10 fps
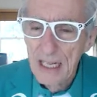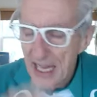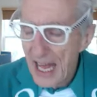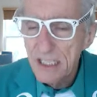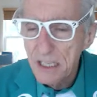
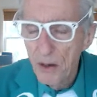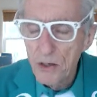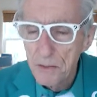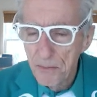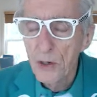That's the most
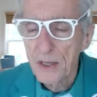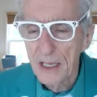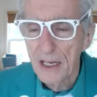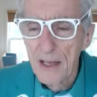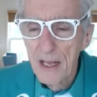important thing,
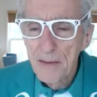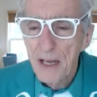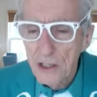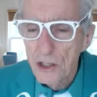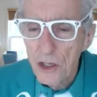
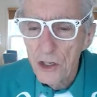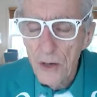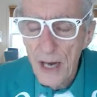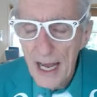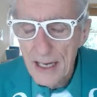because you
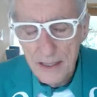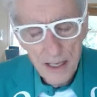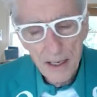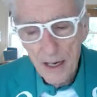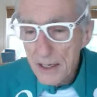as
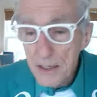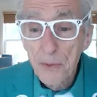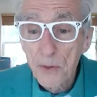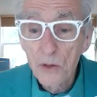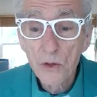an
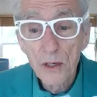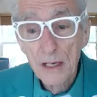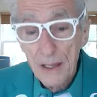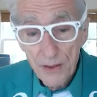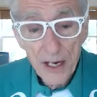entrepreneur
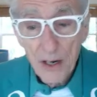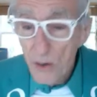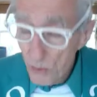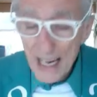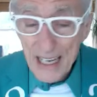there
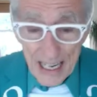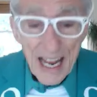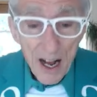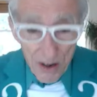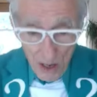right
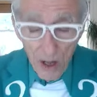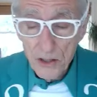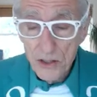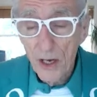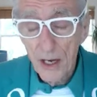now,
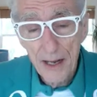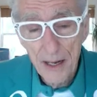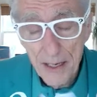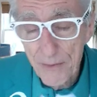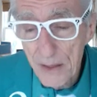also I
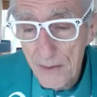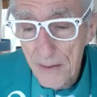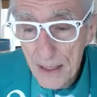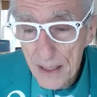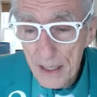give you
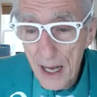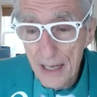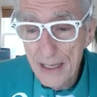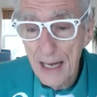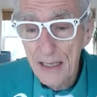the
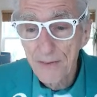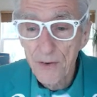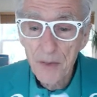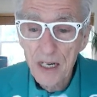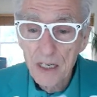contact
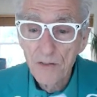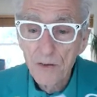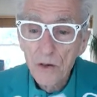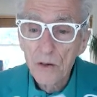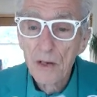information.
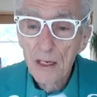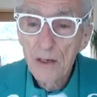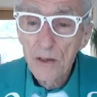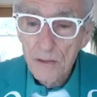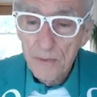
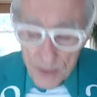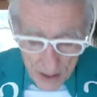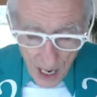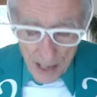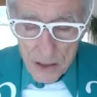Your
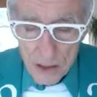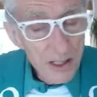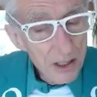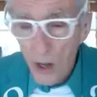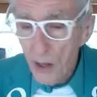congressman,
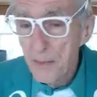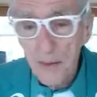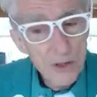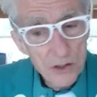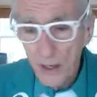call them up.
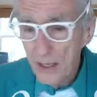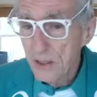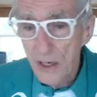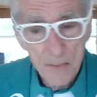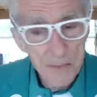You're trying to
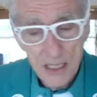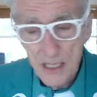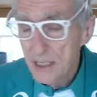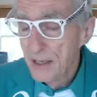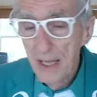start a
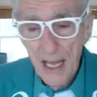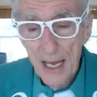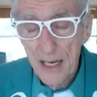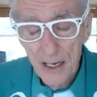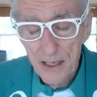business
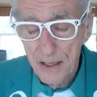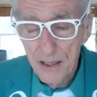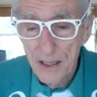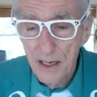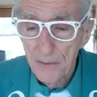and you
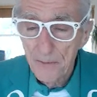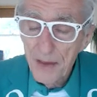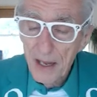need help.